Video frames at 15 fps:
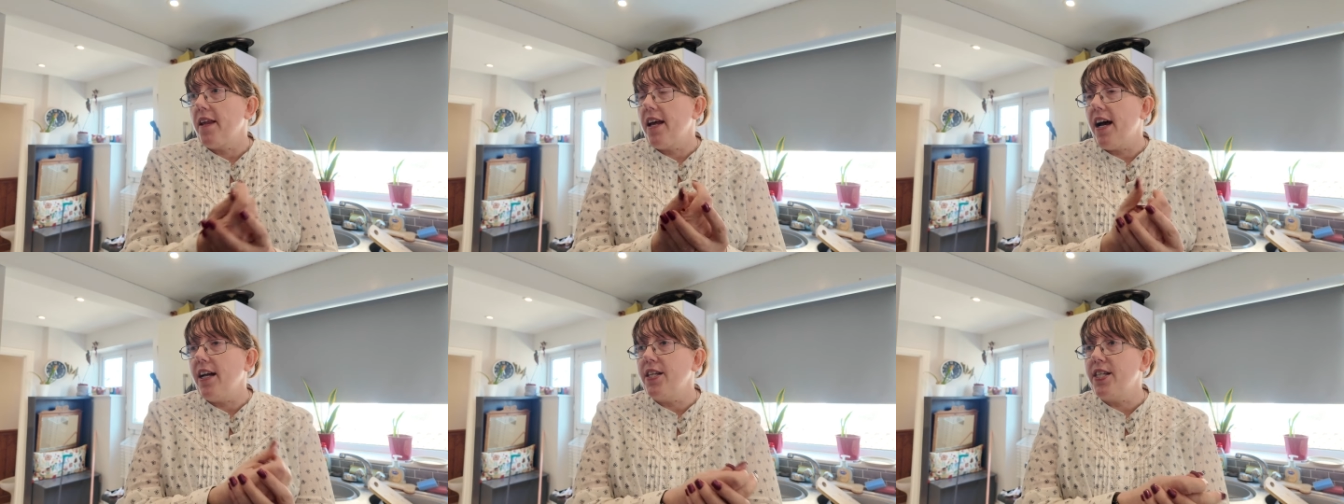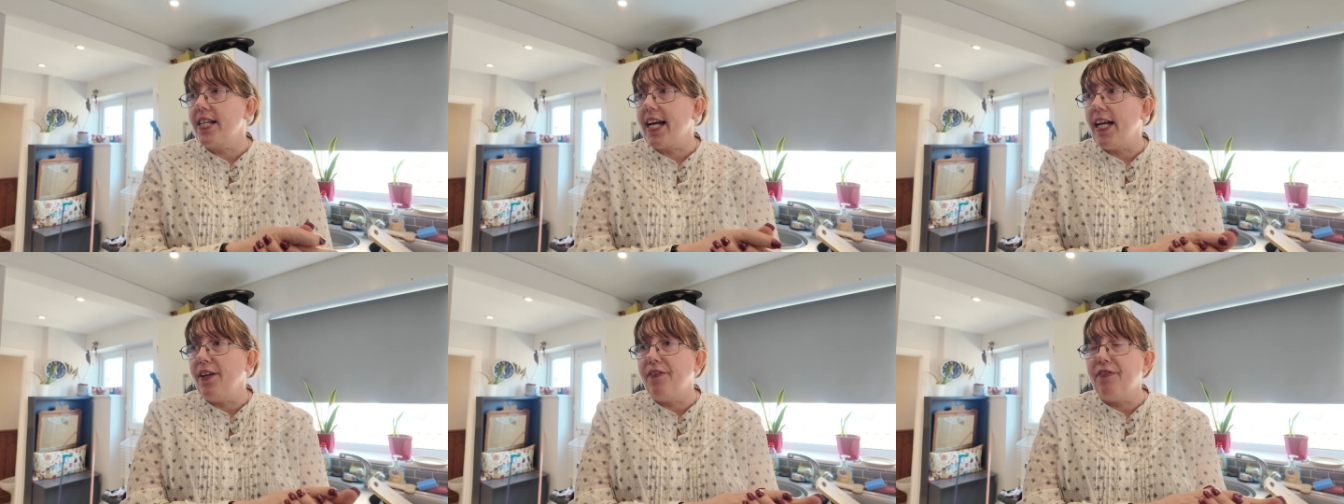I just
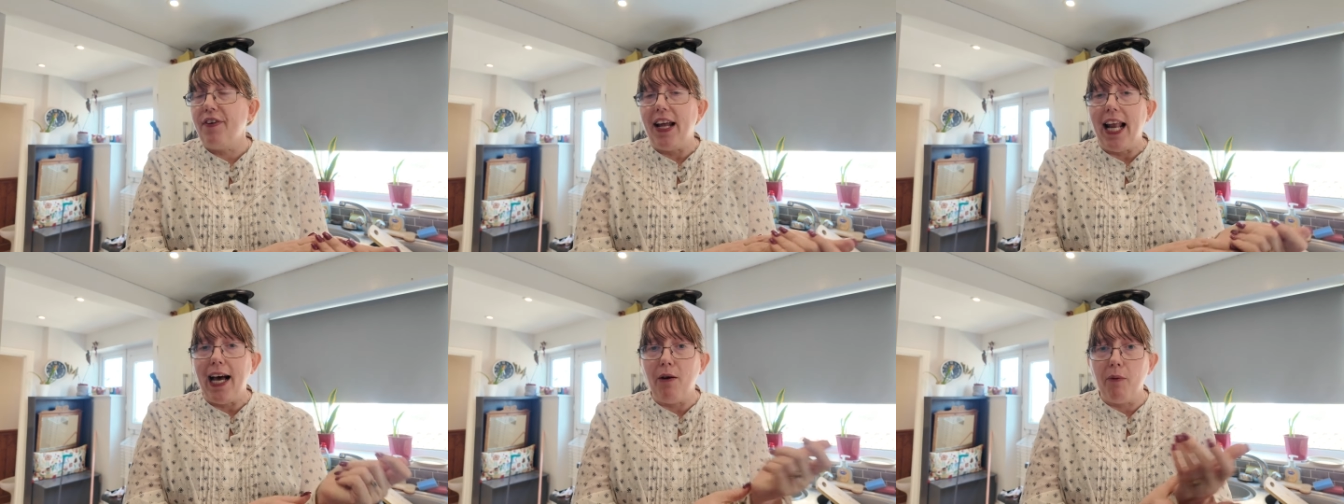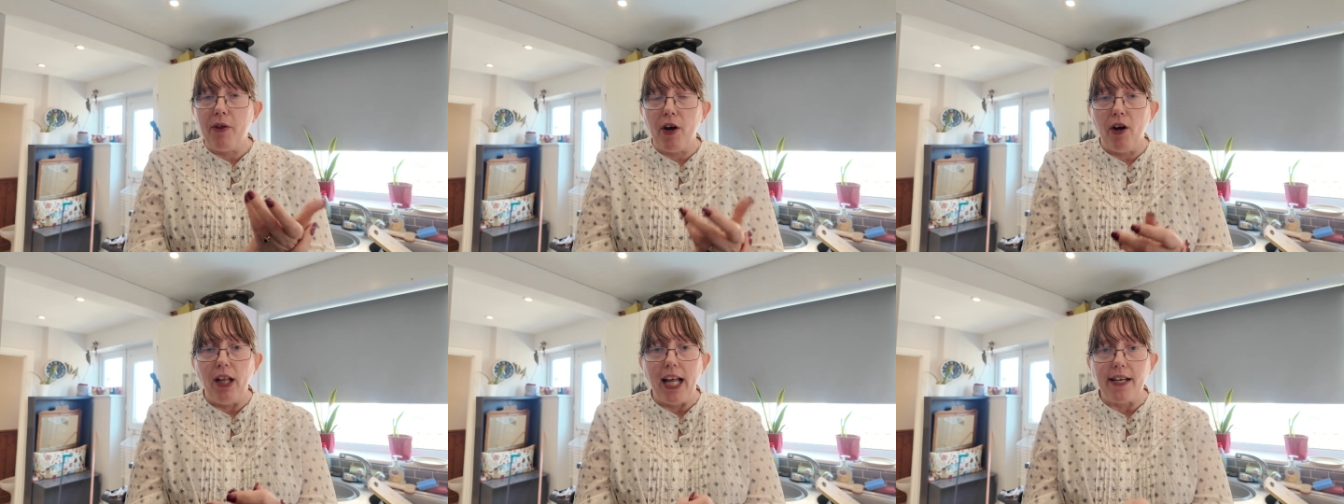kind of fell out with
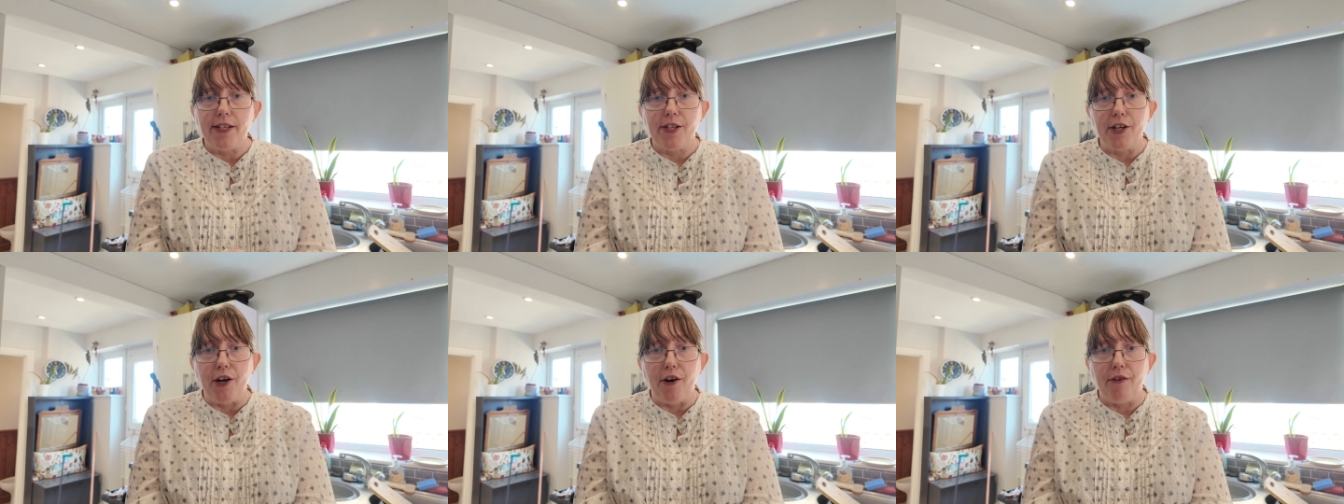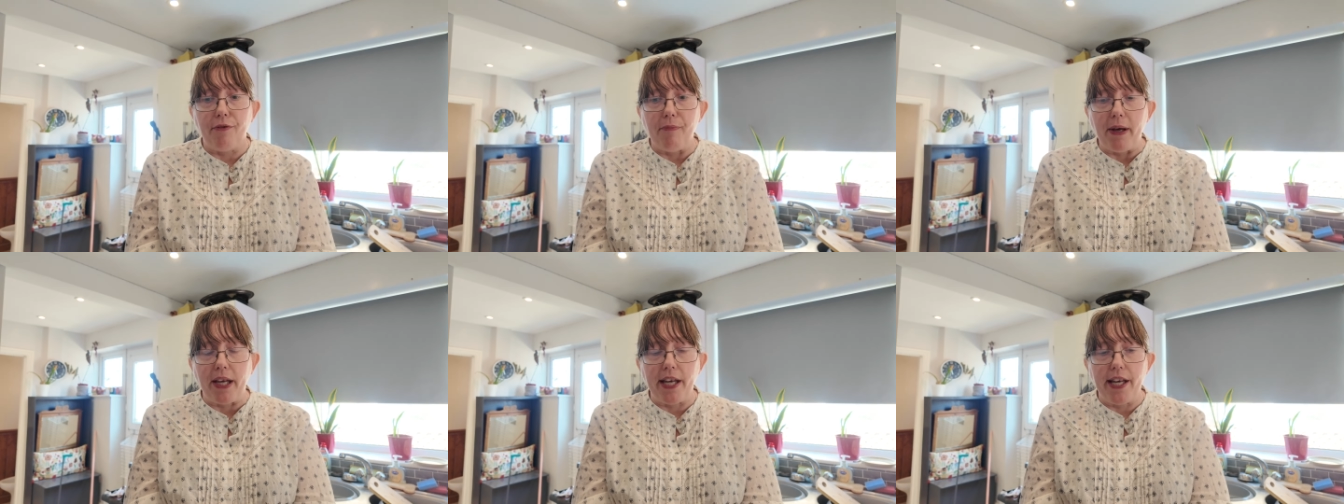all that stuff
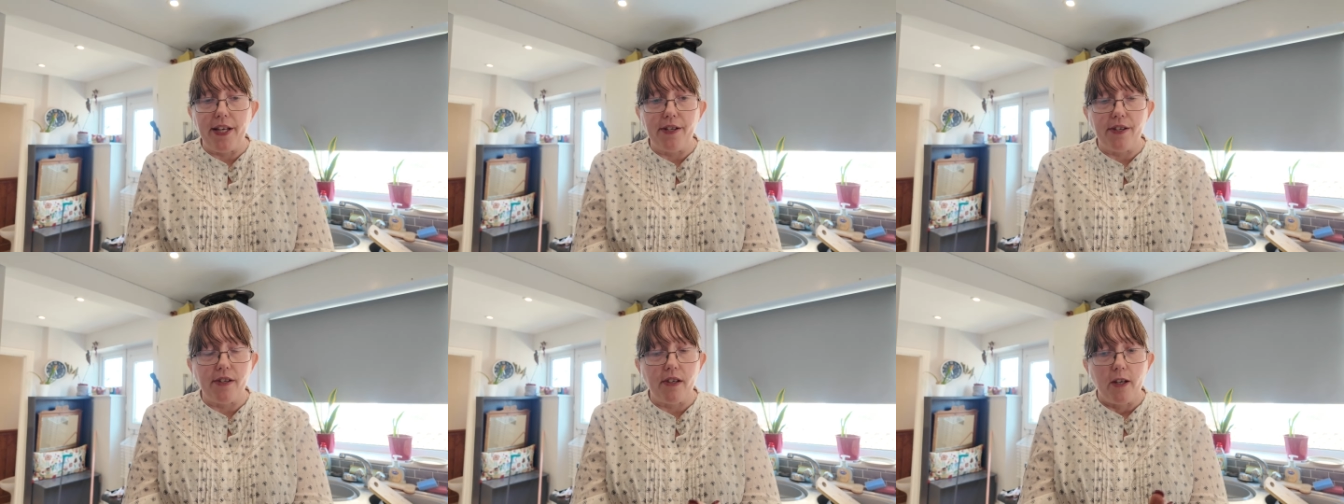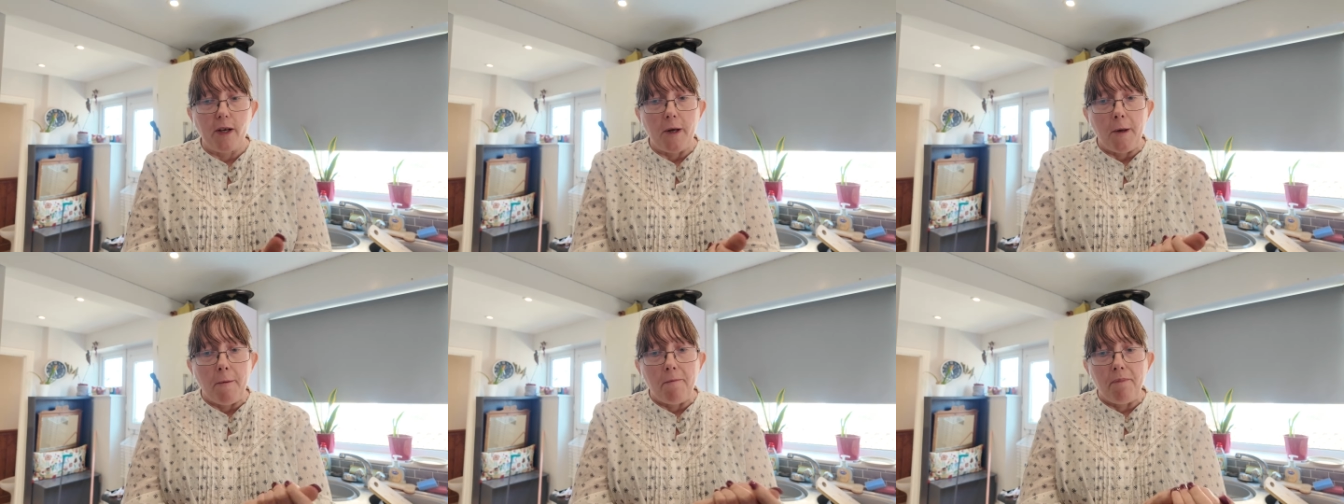because,
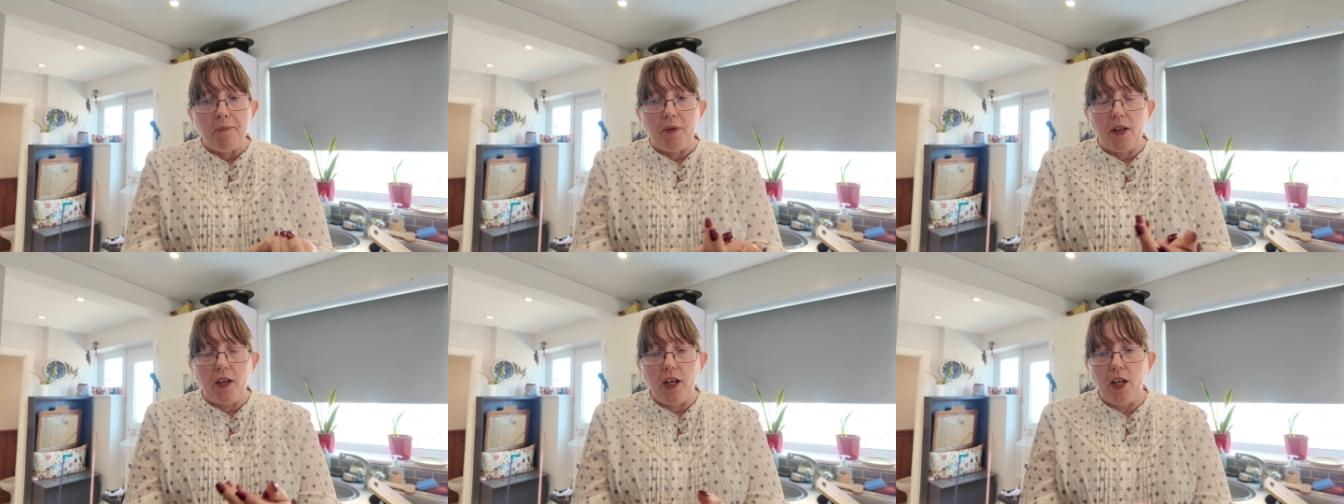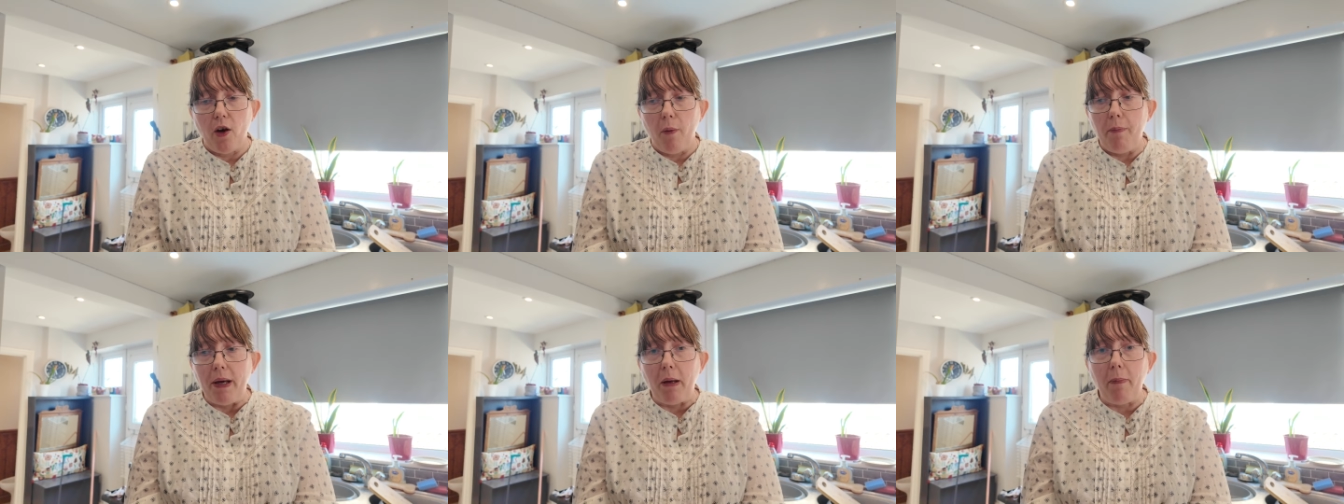you know,
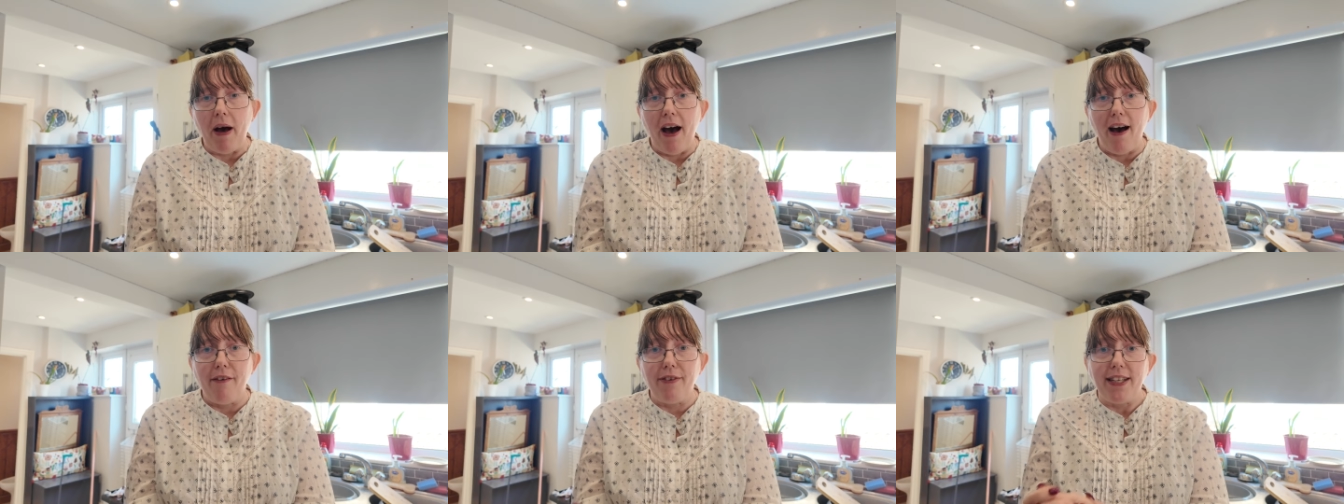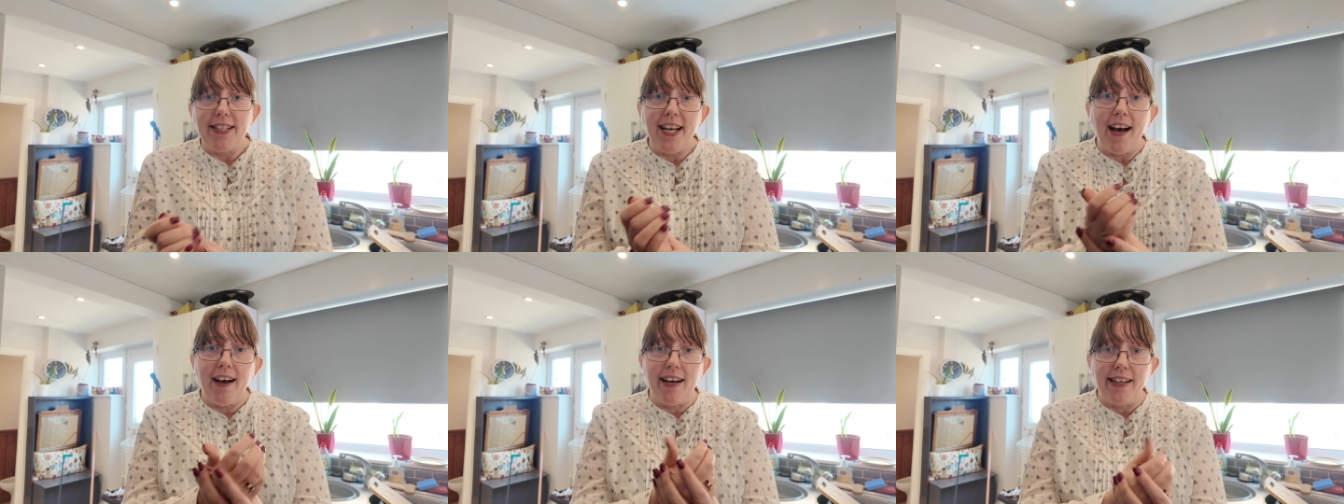a big part of it
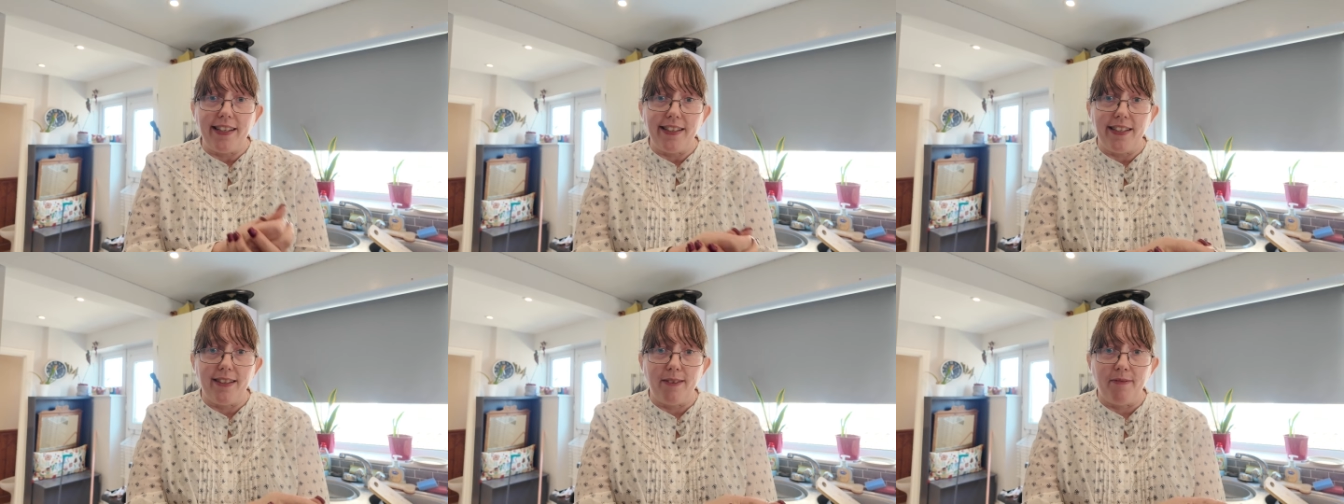died.